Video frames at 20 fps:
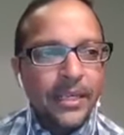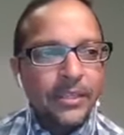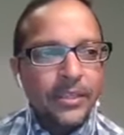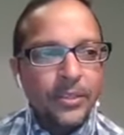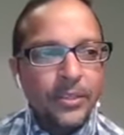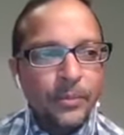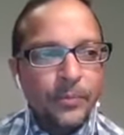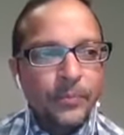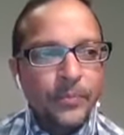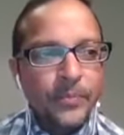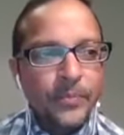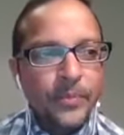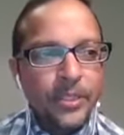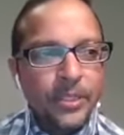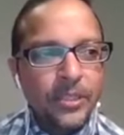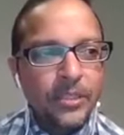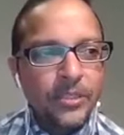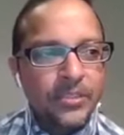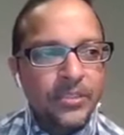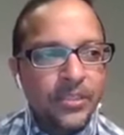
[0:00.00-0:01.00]
you know,
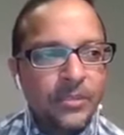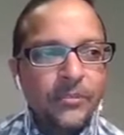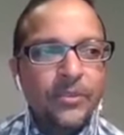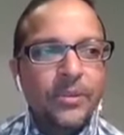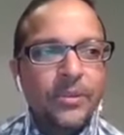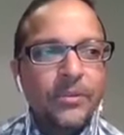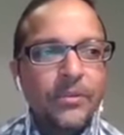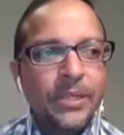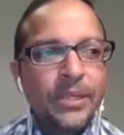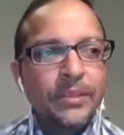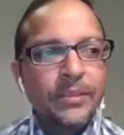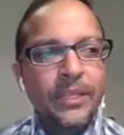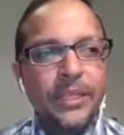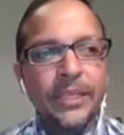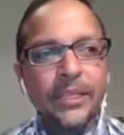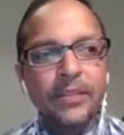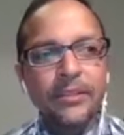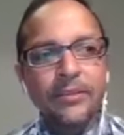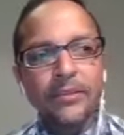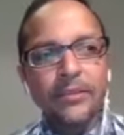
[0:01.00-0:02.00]
somewhere around
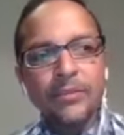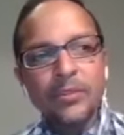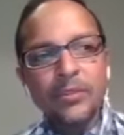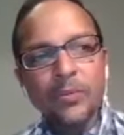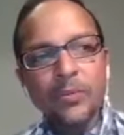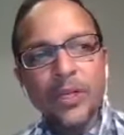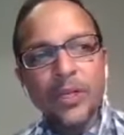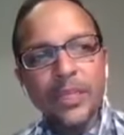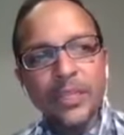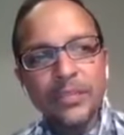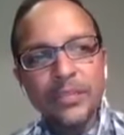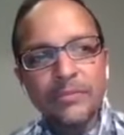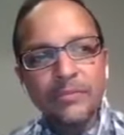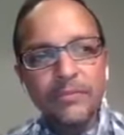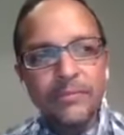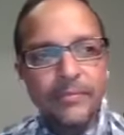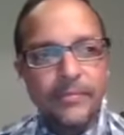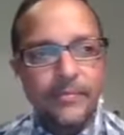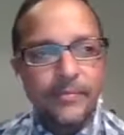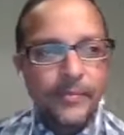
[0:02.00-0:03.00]
like
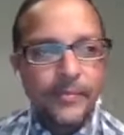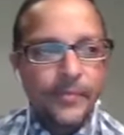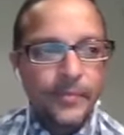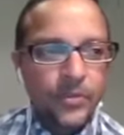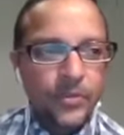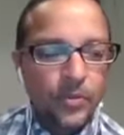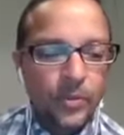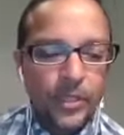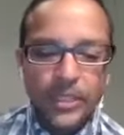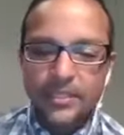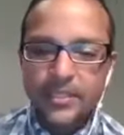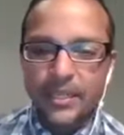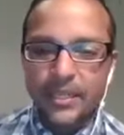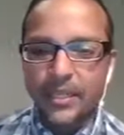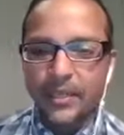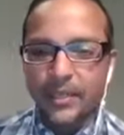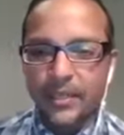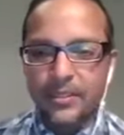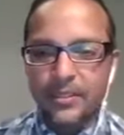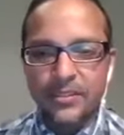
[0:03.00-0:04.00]

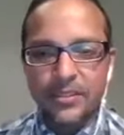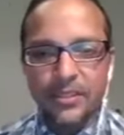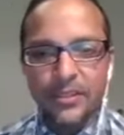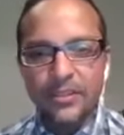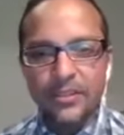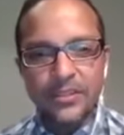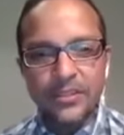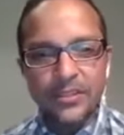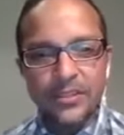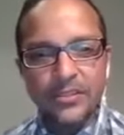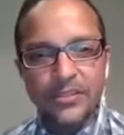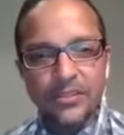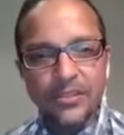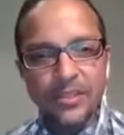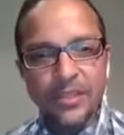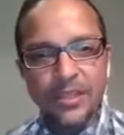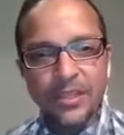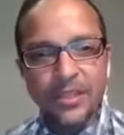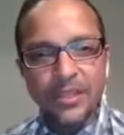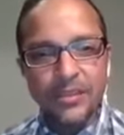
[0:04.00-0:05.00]
2010, I started just
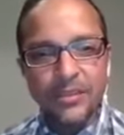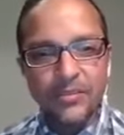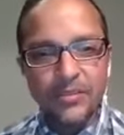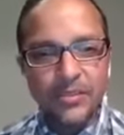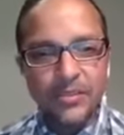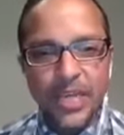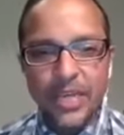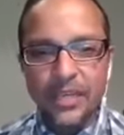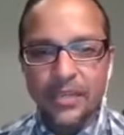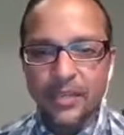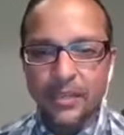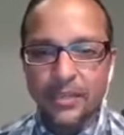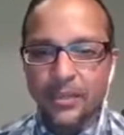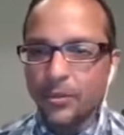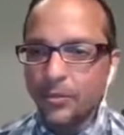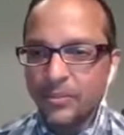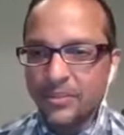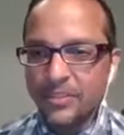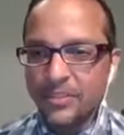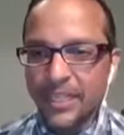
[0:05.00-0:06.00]
taking
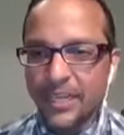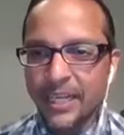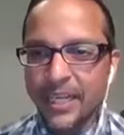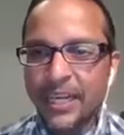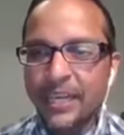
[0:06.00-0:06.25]
notes down.